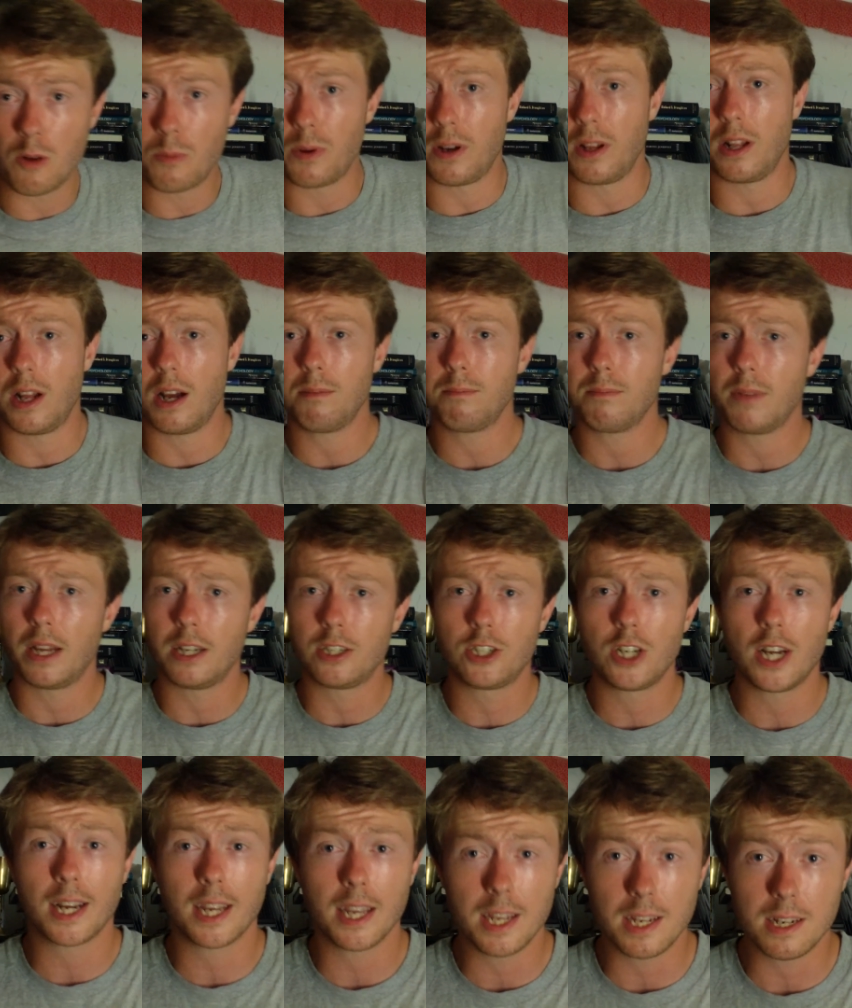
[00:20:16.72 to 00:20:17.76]
I open it up and
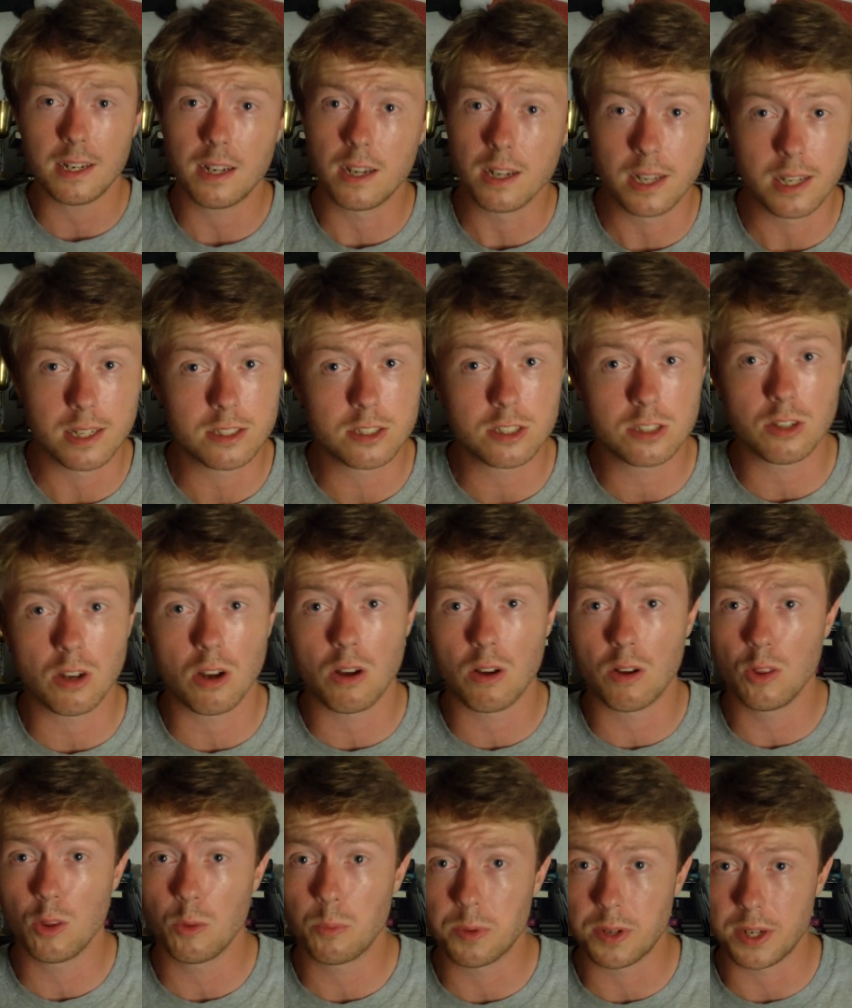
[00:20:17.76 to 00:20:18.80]
check it against
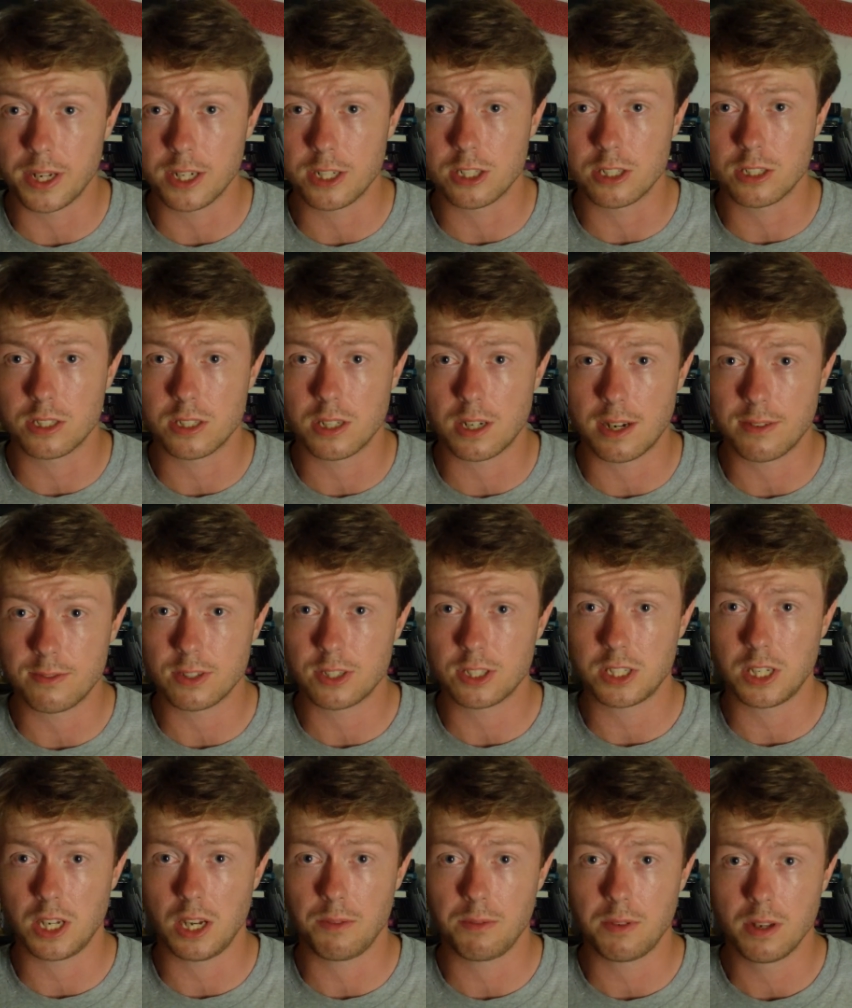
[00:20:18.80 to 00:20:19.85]
all the predictions that I've
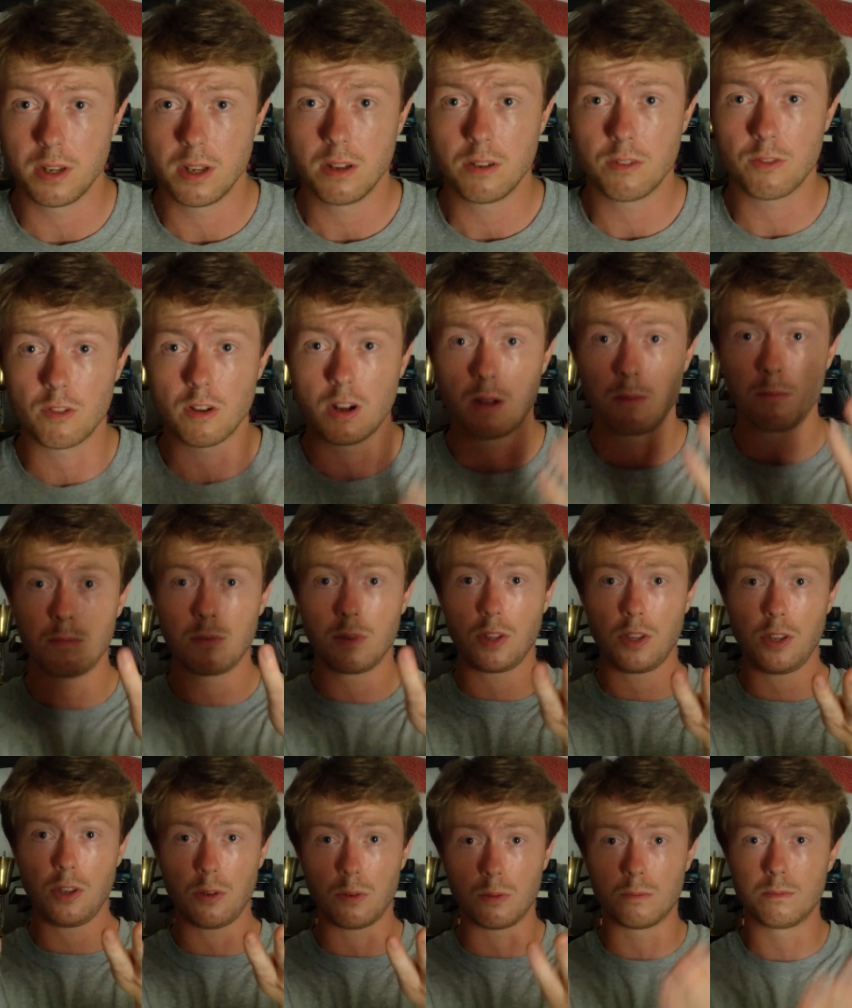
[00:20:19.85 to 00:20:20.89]
received from
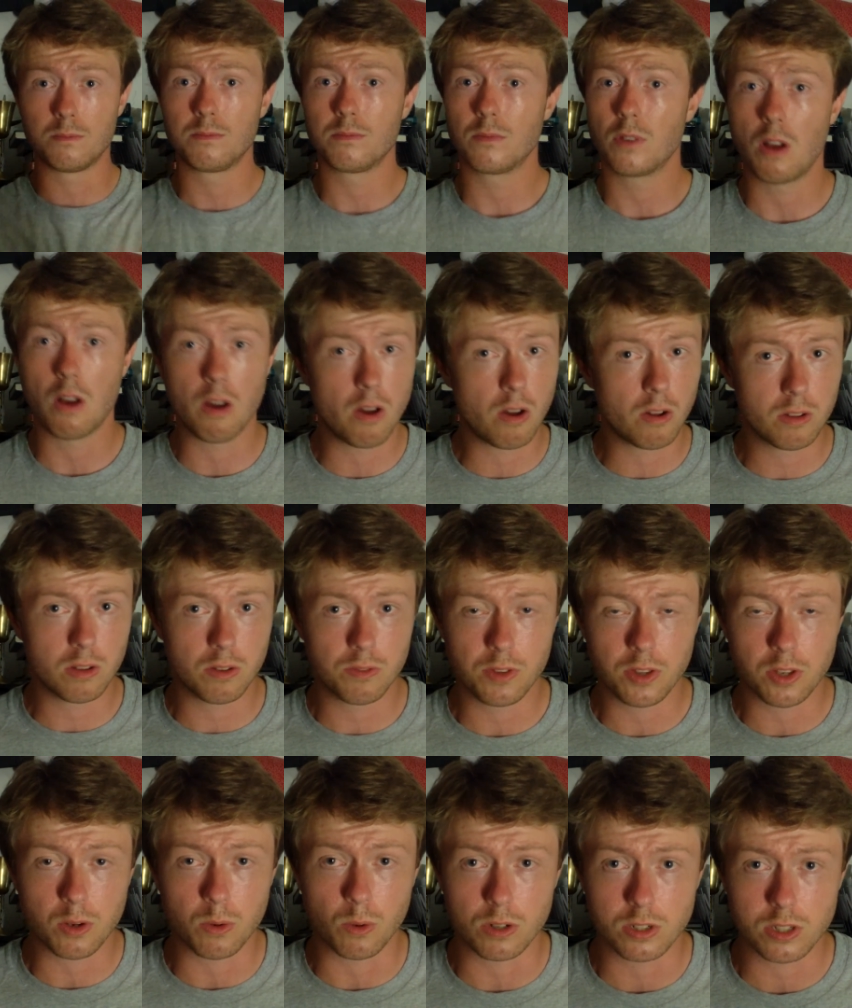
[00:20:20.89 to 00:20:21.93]
you all
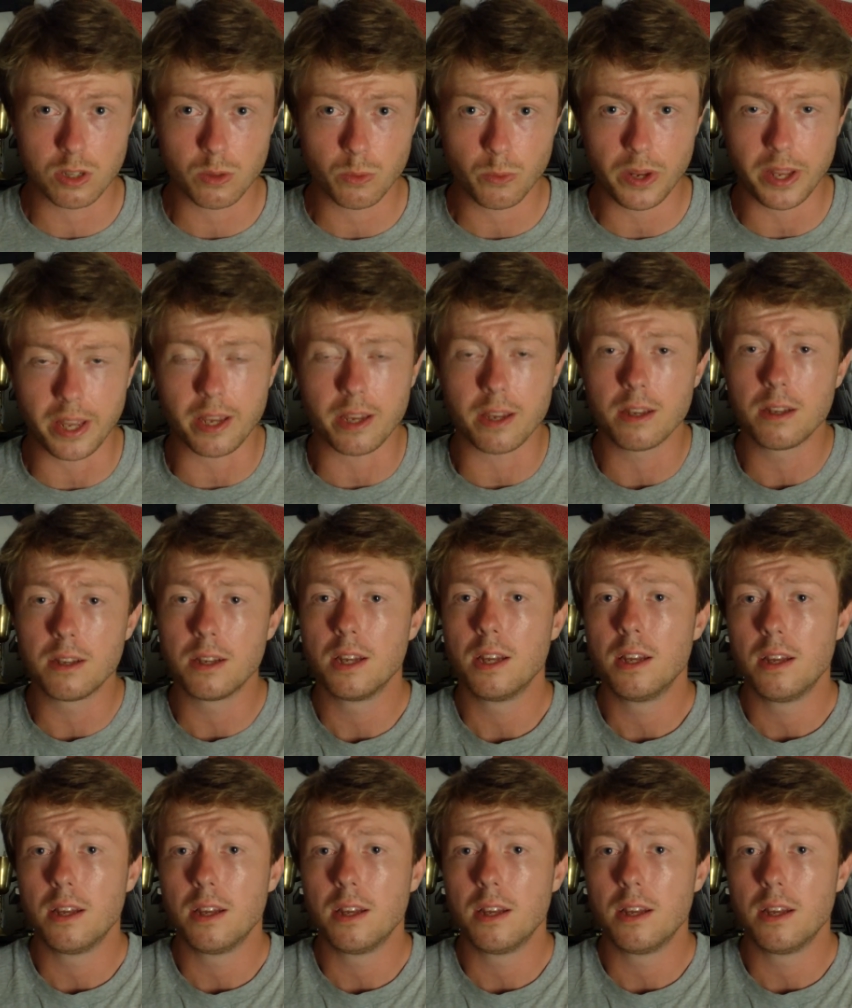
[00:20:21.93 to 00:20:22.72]
over the course of the week.